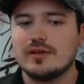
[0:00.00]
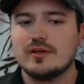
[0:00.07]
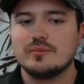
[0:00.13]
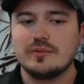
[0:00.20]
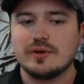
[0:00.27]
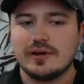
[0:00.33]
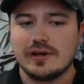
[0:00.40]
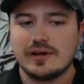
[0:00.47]

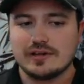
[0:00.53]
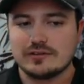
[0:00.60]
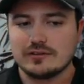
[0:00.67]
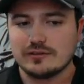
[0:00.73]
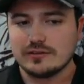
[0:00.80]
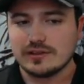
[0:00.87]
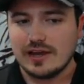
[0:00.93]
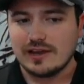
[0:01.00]
But I can
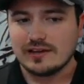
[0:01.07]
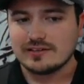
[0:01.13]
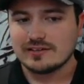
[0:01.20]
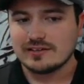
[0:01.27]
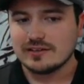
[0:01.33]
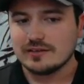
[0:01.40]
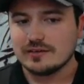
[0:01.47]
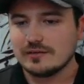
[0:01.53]
certainly
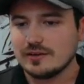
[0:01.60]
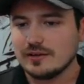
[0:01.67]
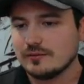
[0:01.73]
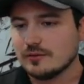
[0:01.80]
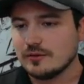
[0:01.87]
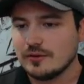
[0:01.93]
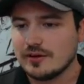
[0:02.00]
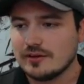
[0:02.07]
ask.
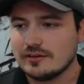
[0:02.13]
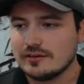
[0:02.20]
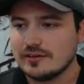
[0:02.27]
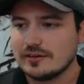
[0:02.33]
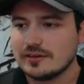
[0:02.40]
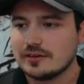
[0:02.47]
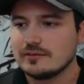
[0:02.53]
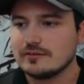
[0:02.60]
I'll go ahead
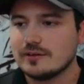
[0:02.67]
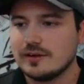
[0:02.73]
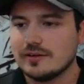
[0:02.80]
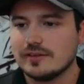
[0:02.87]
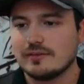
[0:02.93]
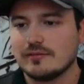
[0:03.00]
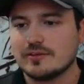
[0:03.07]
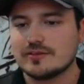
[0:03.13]
and
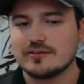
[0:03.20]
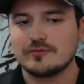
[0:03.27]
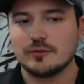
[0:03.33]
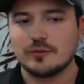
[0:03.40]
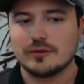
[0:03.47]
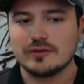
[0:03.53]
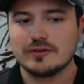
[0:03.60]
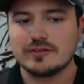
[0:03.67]
carry that question
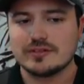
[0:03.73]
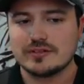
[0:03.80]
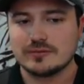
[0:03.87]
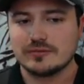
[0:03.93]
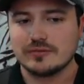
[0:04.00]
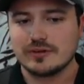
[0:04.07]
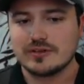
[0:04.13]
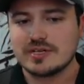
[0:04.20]
forward to
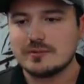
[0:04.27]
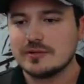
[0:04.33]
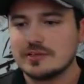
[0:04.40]
some of our achievement